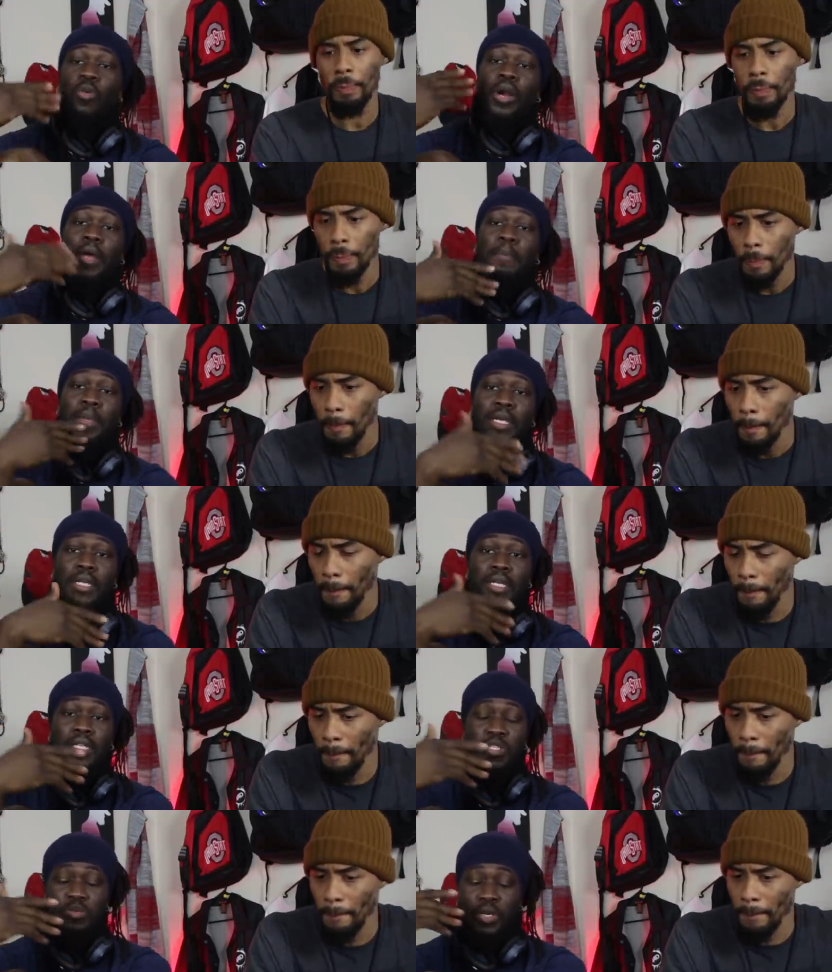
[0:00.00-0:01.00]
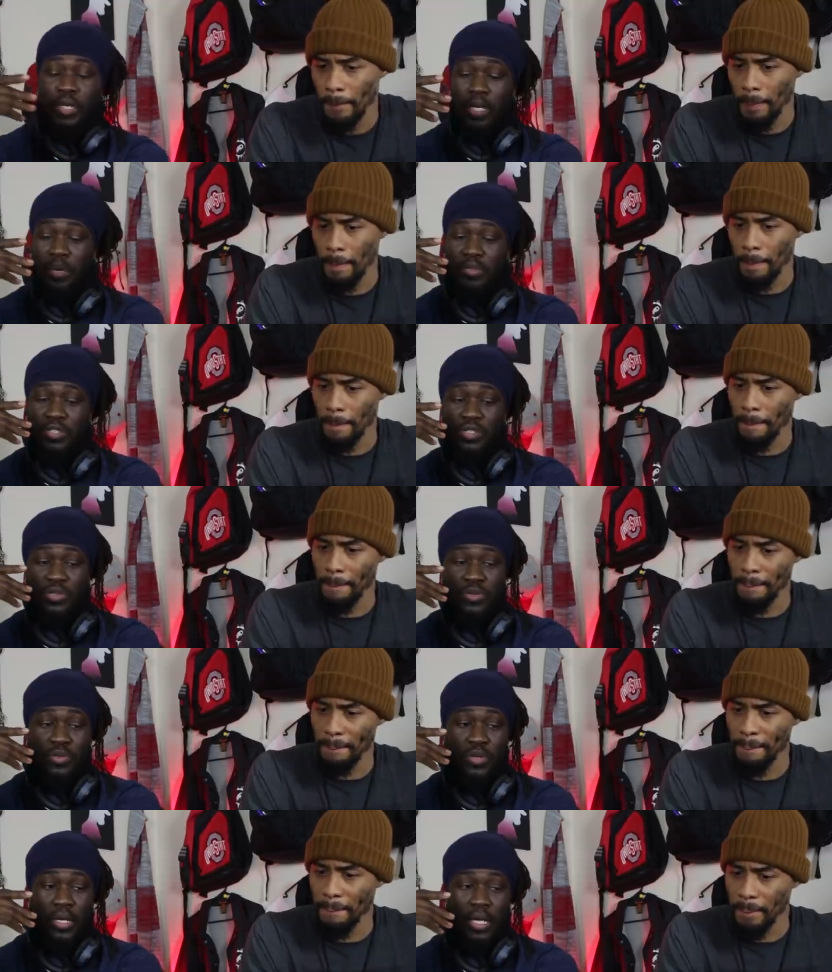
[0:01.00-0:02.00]
Speaker 1: What I mean is when it comes
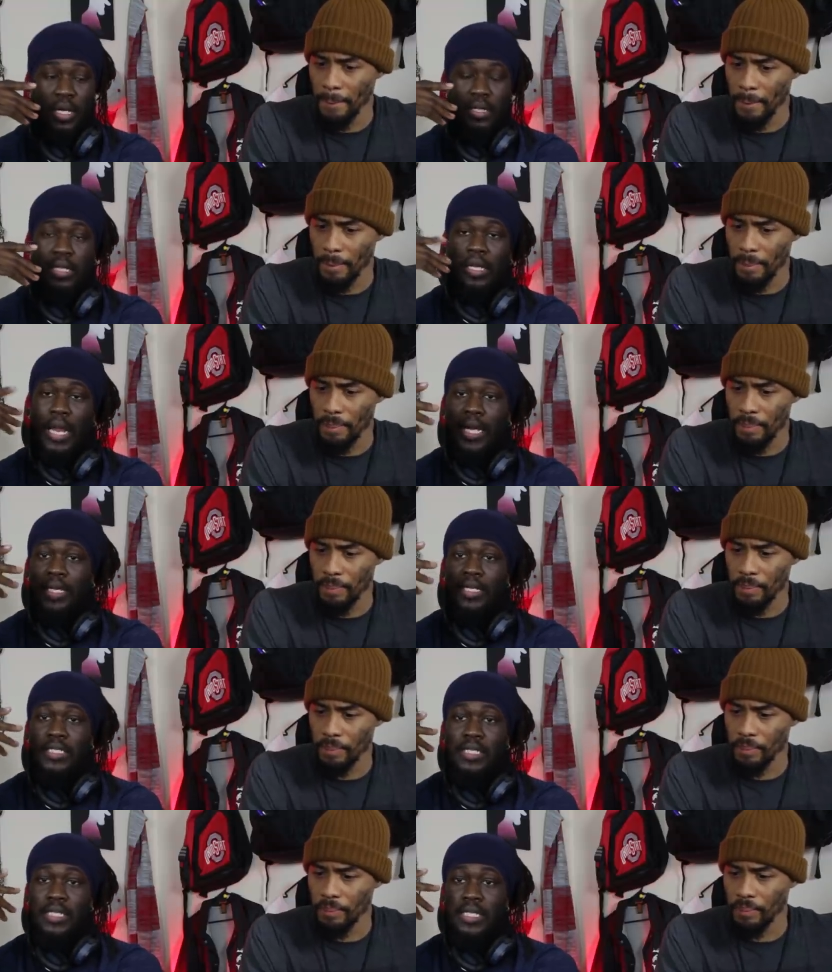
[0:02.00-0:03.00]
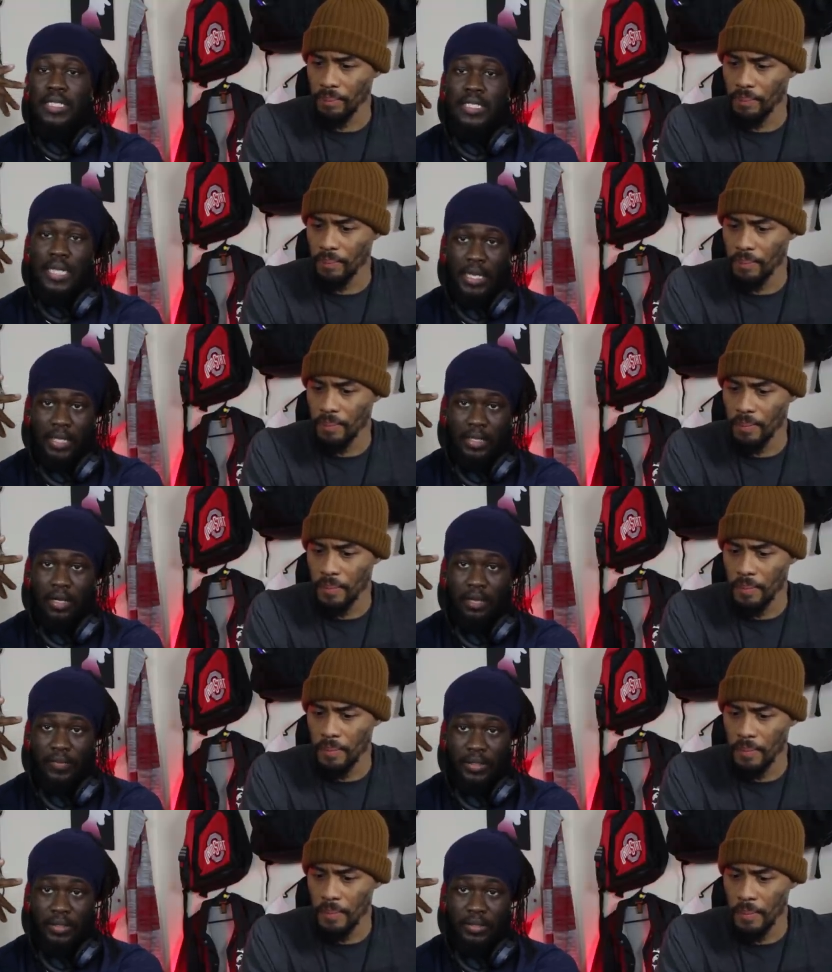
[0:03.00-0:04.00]
to the likeness and the aesthetic
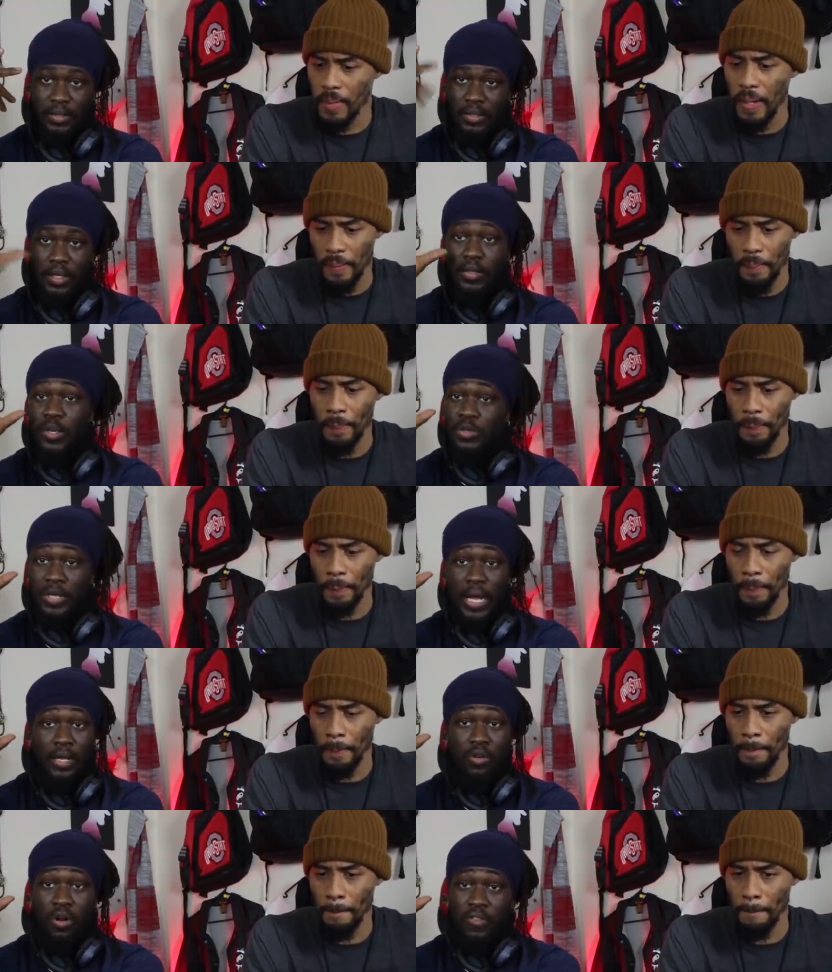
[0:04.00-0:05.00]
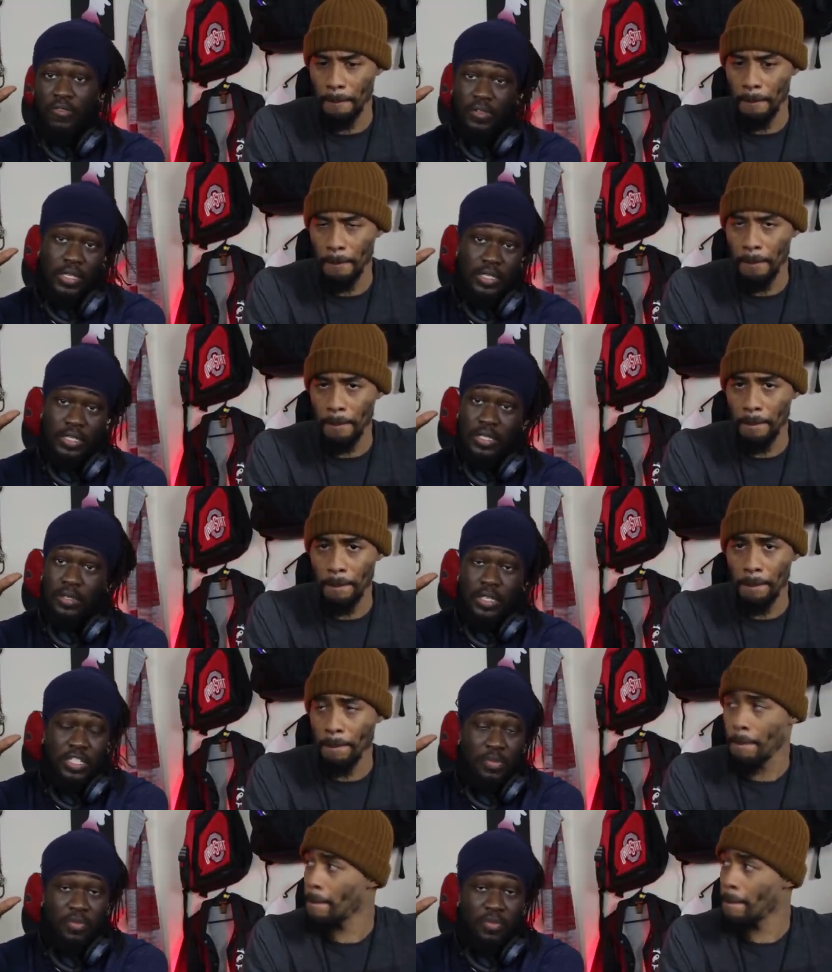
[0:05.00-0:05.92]
of it, because we gotta go off of it because it's a